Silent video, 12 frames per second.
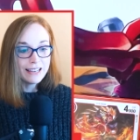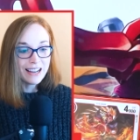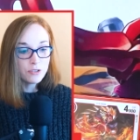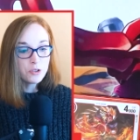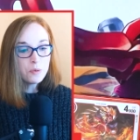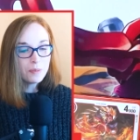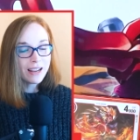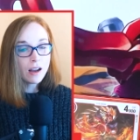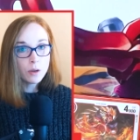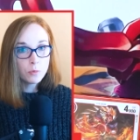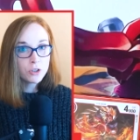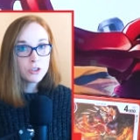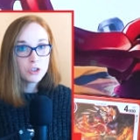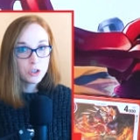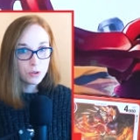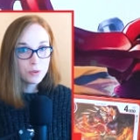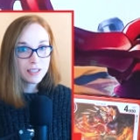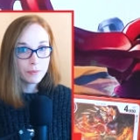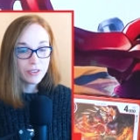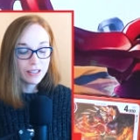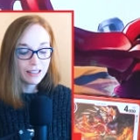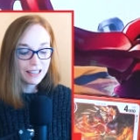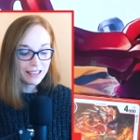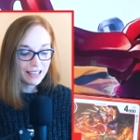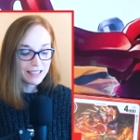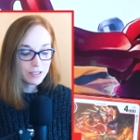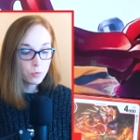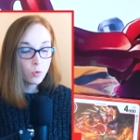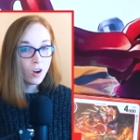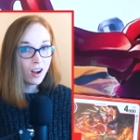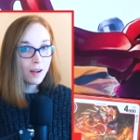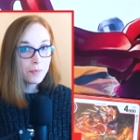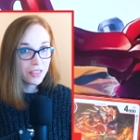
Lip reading: Now, normally I wouldn't do something like this. What I'm